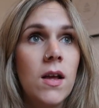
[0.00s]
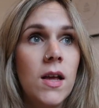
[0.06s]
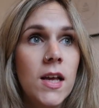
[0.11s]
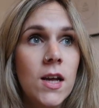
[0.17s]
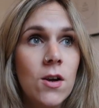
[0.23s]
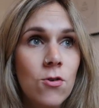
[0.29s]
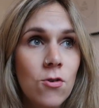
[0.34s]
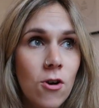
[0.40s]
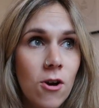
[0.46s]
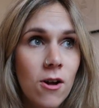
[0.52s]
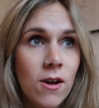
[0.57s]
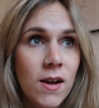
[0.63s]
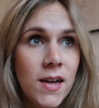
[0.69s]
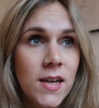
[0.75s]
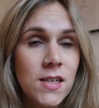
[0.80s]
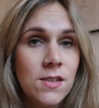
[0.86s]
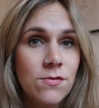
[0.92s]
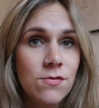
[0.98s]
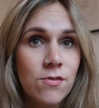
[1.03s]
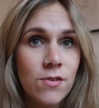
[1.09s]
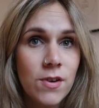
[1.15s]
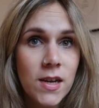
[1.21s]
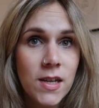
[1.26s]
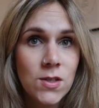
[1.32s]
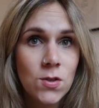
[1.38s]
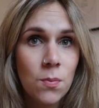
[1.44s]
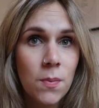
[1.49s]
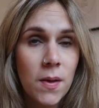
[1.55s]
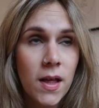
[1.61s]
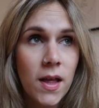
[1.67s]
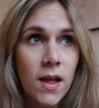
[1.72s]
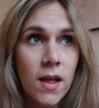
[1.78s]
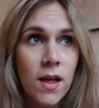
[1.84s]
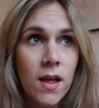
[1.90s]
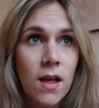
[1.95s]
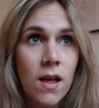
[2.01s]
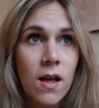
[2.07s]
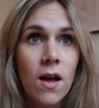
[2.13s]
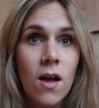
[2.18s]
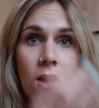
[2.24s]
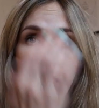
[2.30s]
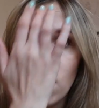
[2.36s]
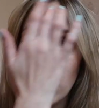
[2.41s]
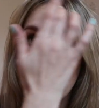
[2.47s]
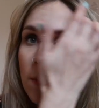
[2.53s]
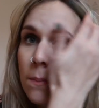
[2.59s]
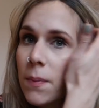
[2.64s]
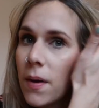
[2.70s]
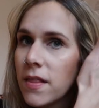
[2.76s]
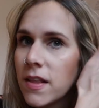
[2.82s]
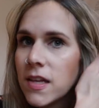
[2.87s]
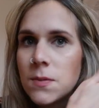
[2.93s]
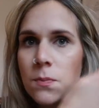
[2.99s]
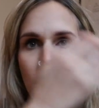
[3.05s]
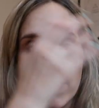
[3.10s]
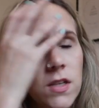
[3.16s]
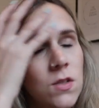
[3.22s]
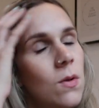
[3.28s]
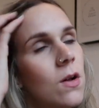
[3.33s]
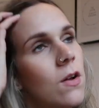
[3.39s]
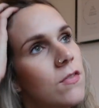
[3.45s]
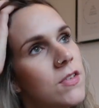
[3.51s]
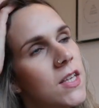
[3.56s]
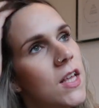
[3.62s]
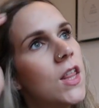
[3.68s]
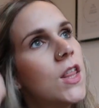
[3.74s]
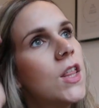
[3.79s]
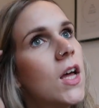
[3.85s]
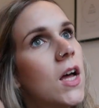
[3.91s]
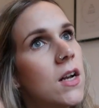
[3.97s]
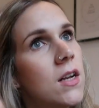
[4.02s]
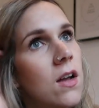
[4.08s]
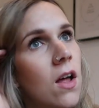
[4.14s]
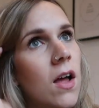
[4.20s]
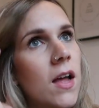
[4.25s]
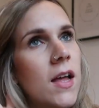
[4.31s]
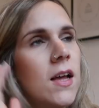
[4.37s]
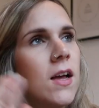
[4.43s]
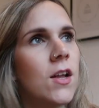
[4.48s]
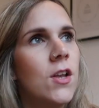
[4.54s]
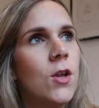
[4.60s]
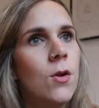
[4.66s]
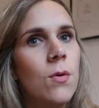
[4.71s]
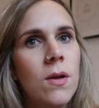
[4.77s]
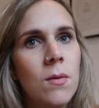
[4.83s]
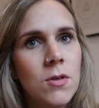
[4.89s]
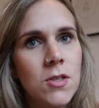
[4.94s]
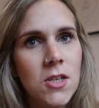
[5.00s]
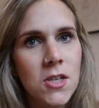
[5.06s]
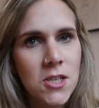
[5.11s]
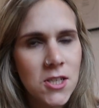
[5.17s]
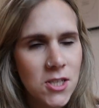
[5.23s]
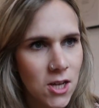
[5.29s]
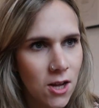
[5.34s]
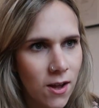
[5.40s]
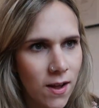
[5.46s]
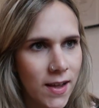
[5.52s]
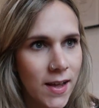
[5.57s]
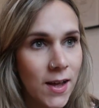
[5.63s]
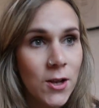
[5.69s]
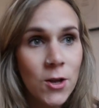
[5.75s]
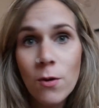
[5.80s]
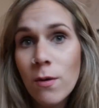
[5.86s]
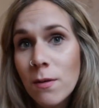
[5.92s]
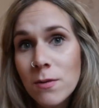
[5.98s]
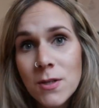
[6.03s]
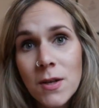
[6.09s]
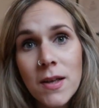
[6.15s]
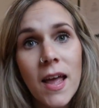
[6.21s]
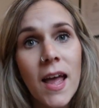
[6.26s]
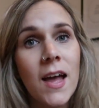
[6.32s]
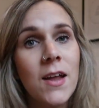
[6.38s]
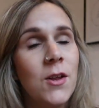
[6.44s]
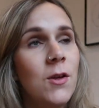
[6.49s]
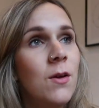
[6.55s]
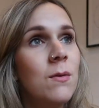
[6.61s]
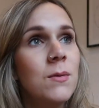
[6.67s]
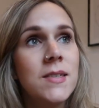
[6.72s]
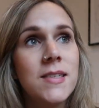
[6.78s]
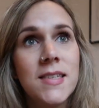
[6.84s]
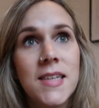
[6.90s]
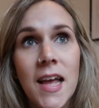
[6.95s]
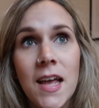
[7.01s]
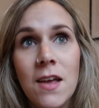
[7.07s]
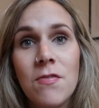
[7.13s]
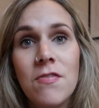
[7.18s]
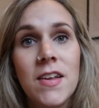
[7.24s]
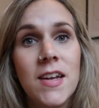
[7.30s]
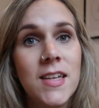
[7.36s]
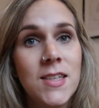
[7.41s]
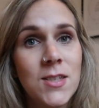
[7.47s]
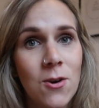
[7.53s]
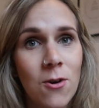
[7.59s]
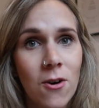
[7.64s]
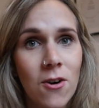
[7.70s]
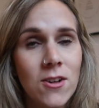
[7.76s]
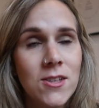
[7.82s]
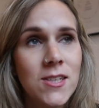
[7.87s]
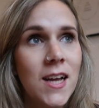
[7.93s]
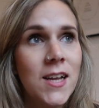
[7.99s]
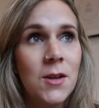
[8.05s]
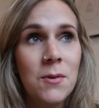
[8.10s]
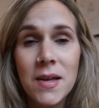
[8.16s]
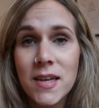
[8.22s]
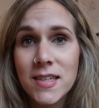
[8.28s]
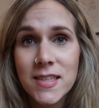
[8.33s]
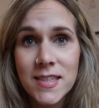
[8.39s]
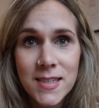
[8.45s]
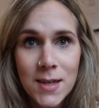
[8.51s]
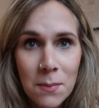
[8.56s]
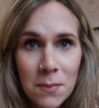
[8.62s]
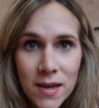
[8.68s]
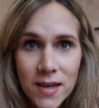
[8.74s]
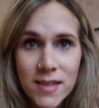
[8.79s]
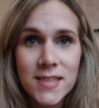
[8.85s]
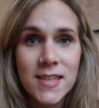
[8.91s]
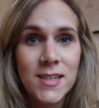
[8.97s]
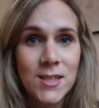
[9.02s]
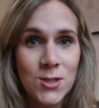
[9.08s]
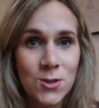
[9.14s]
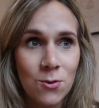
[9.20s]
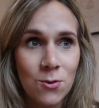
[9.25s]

He cried for a little bit. By this point as well, obviously third night, I knew he wasn't gonna die. I knew he was okay. I knew he was safe in his cot. I knew he had his dummies and his